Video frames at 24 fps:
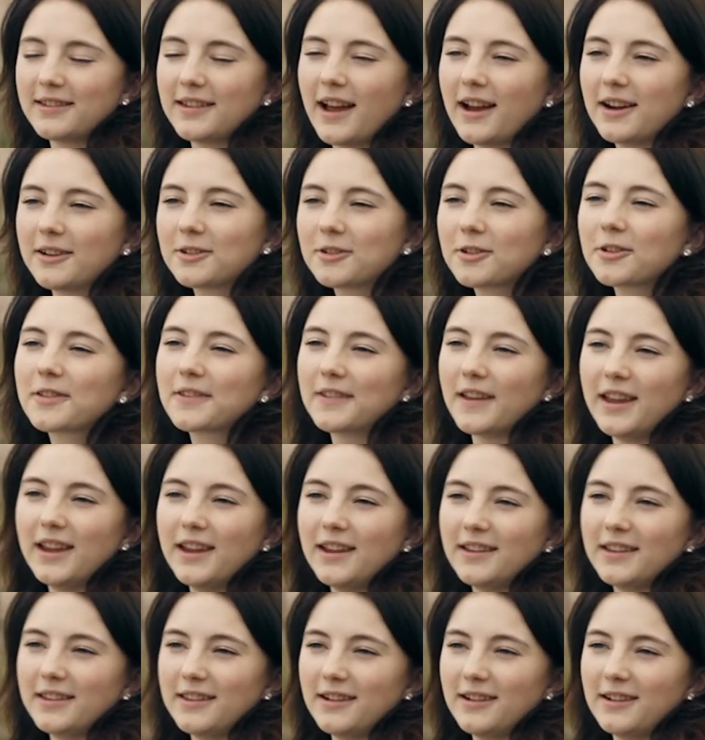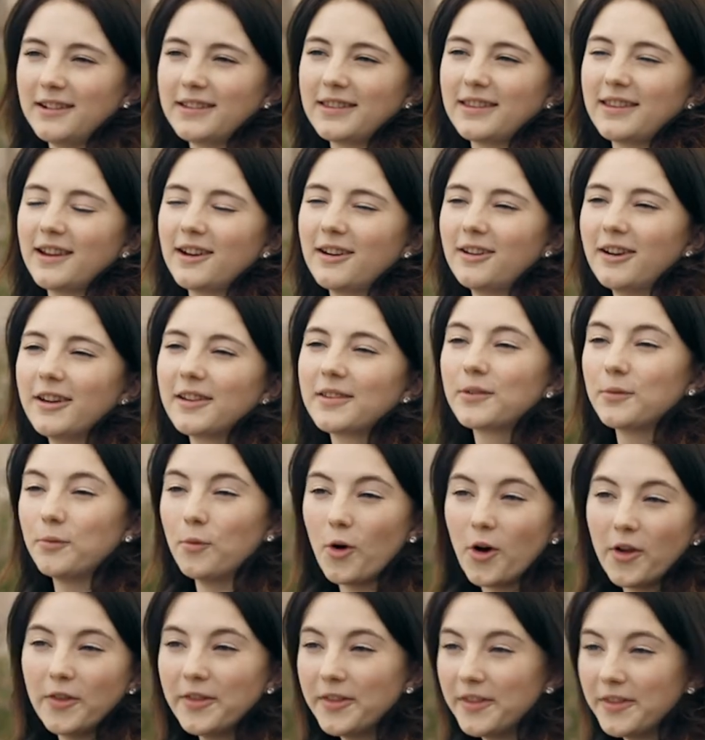hard to say that there is
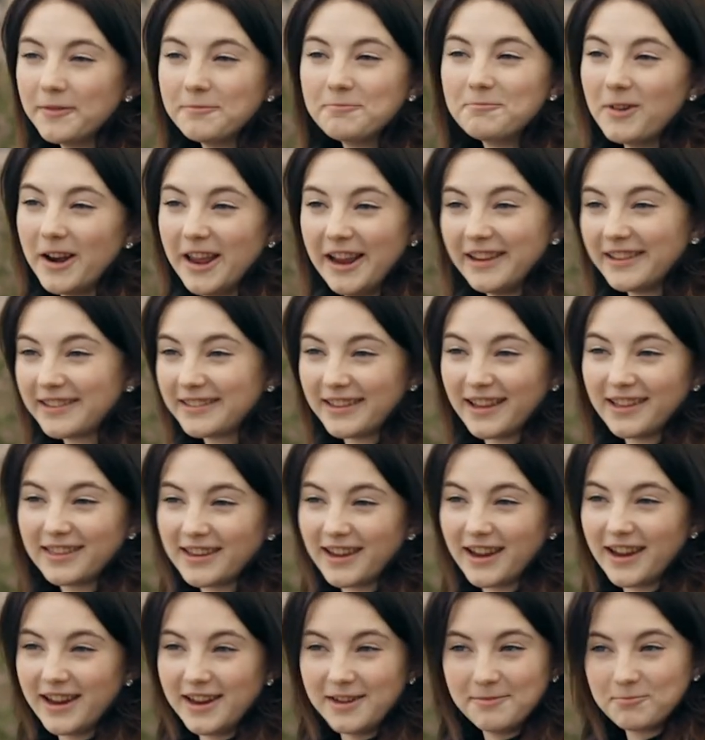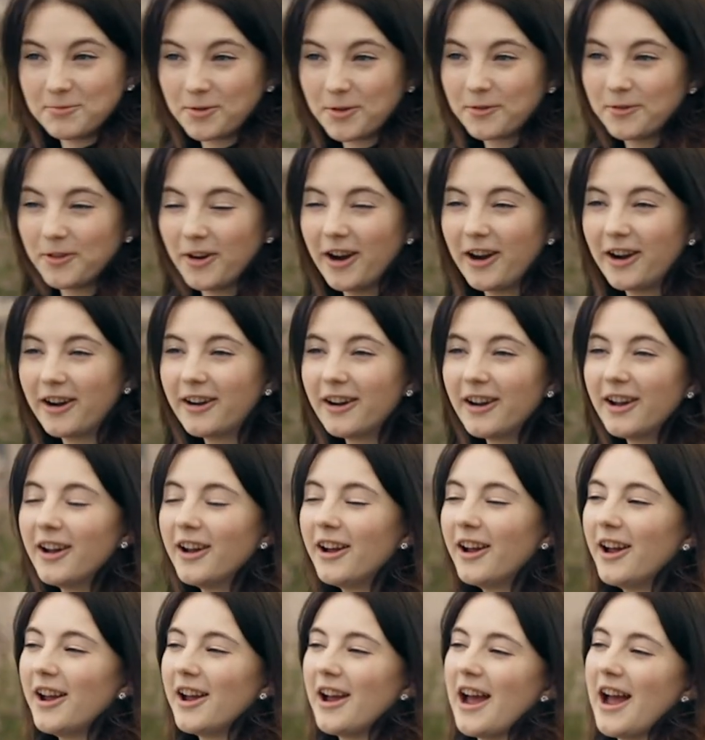one place that I prefer.
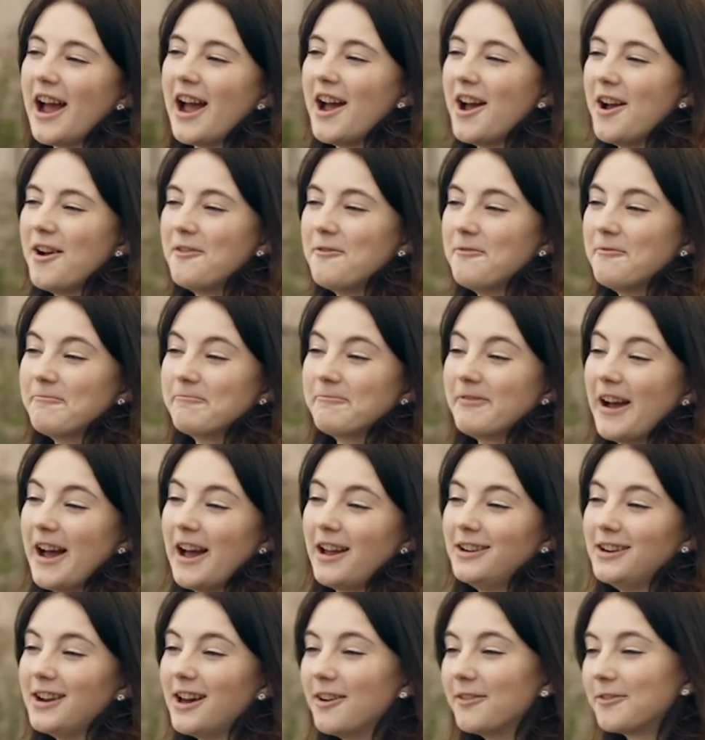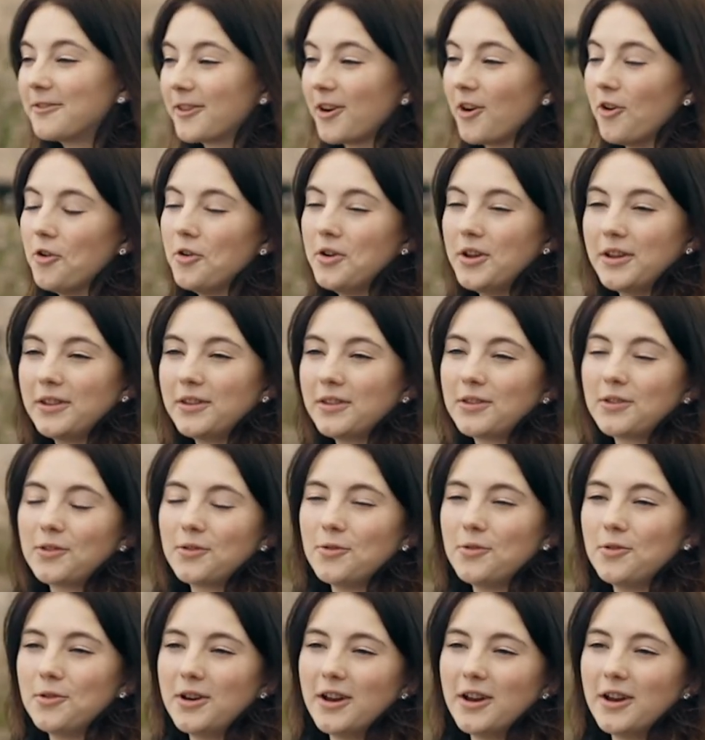Mm-hmm. I love going to